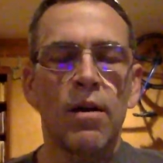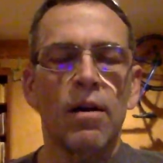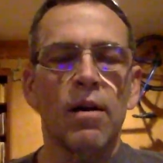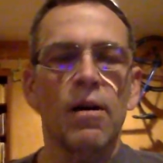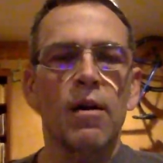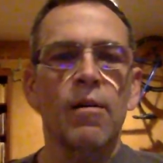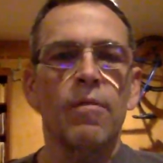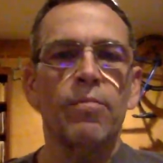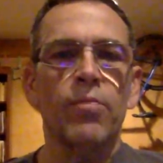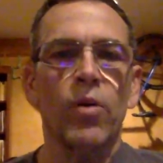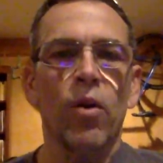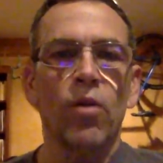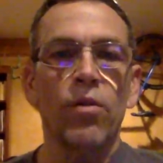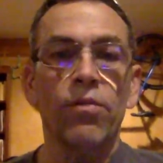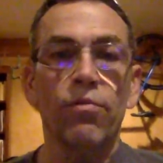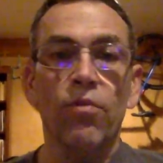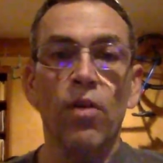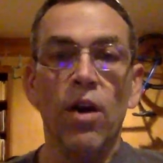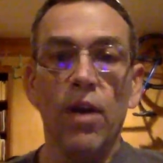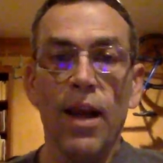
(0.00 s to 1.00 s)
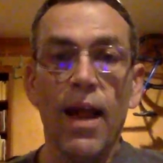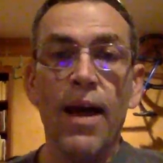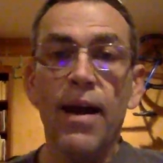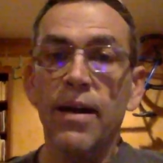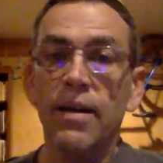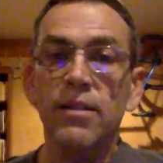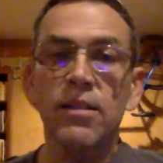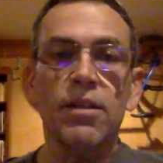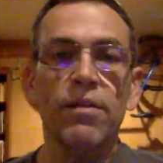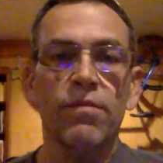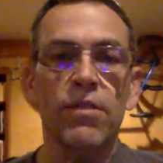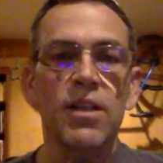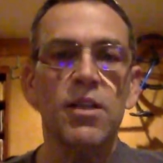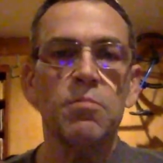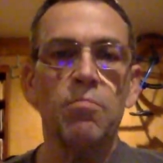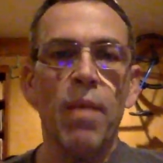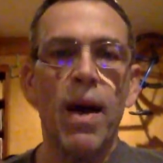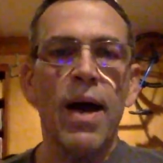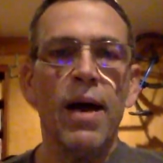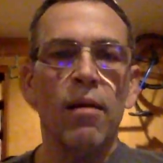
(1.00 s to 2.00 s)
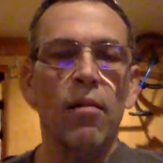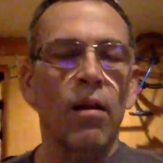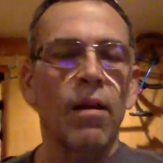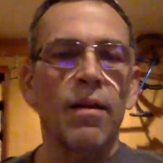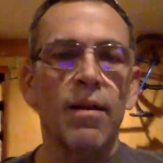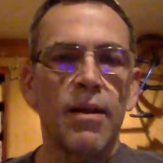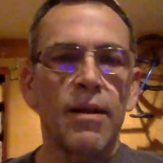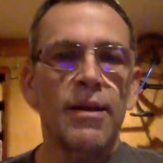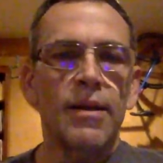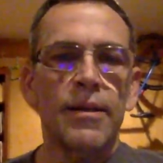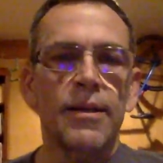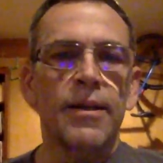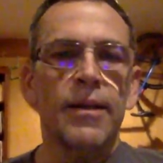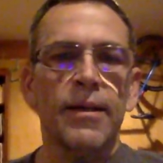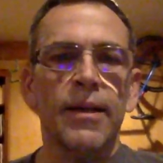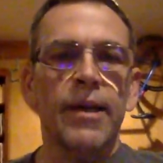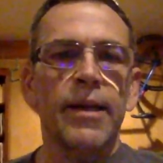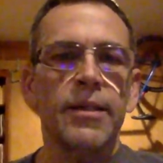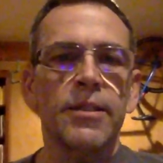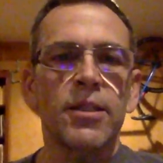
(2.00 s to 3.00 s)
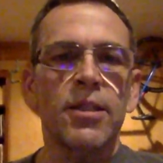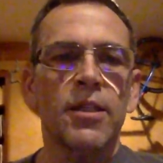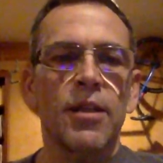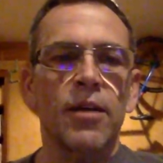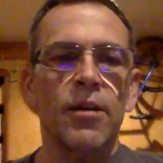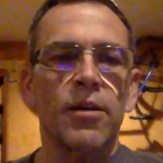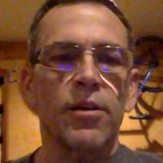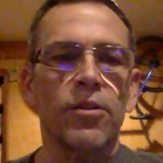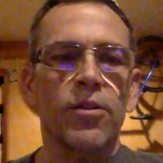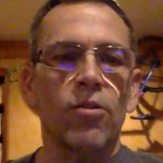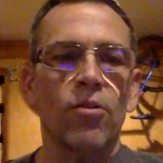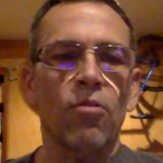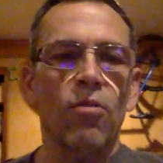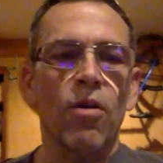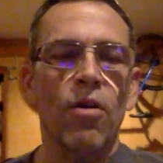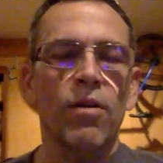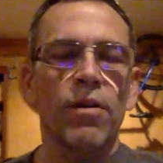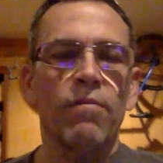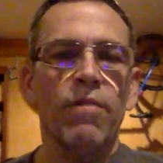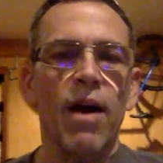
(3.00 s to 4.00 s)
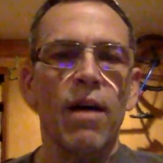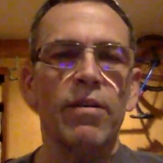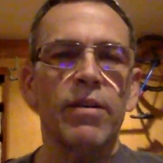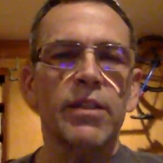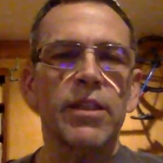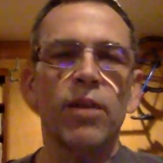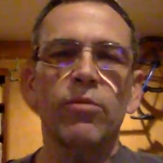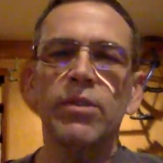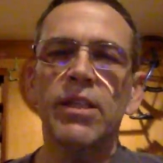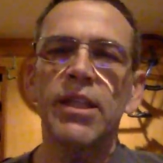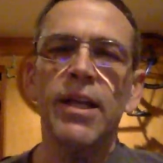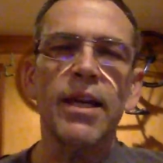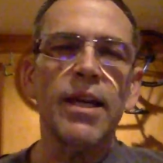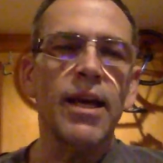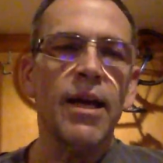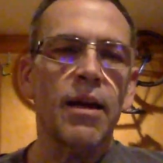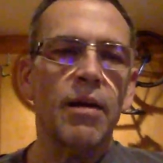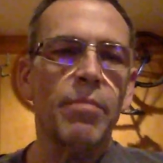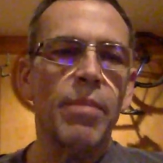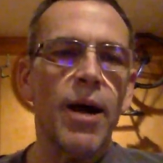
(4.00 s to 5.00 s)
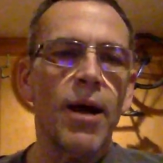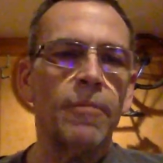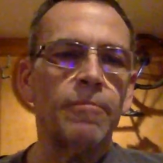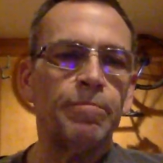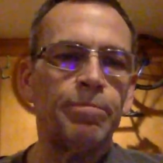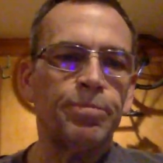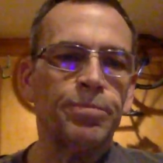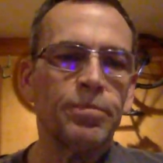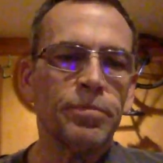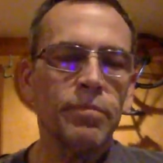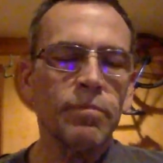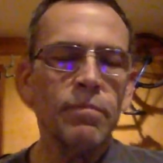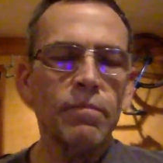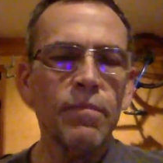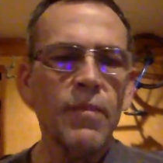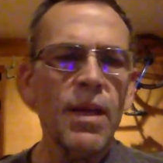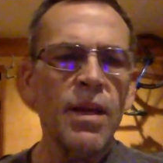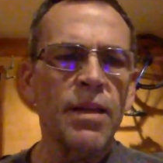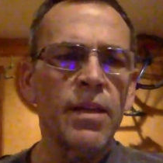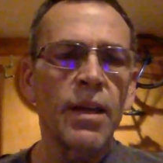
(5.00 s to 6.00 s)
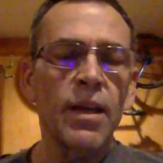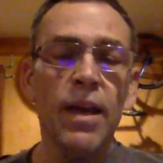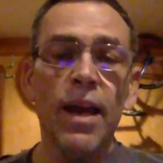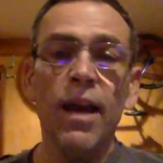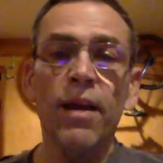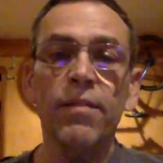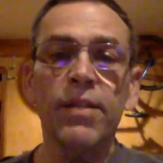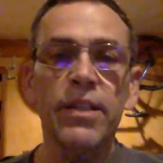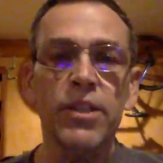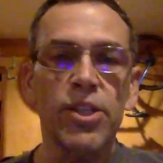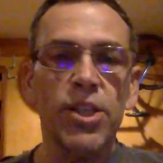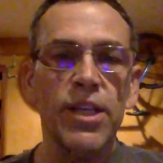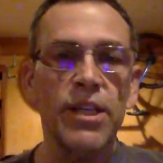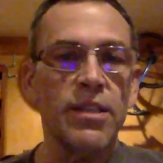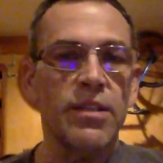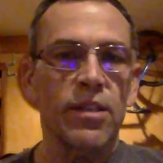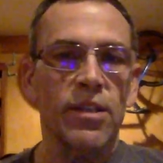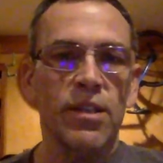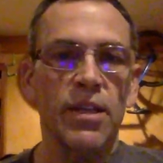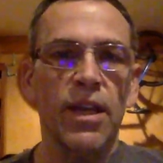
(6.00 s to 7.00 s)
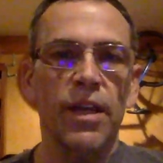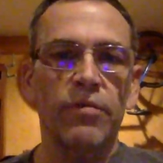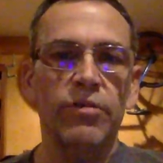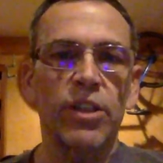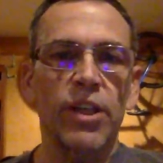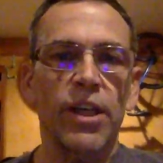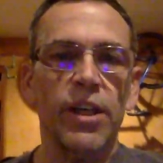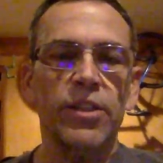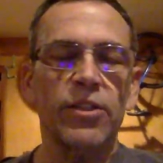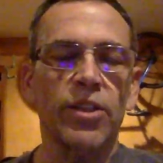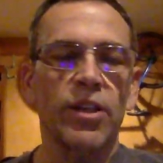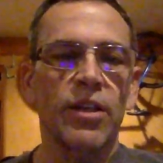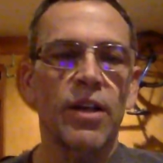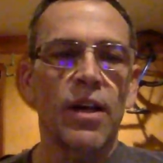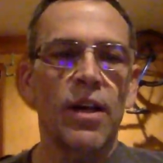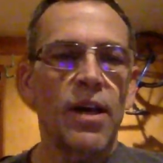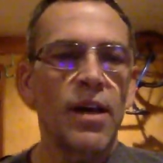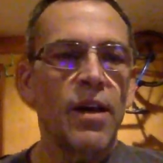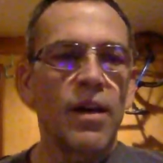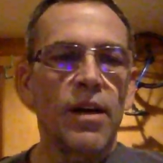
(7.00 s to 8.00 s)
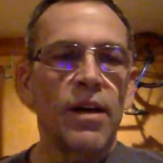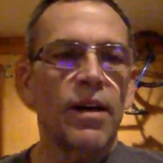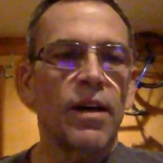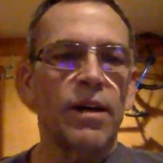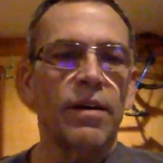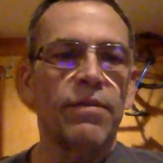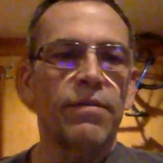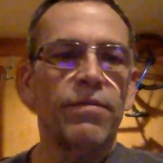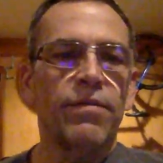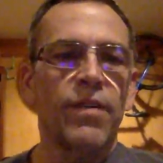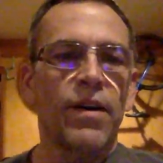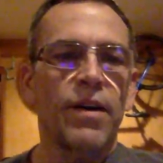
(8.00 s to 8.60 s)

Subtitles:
on the front lines of this battle against the coronavirus. I was thinking about the account that Jesus gives us of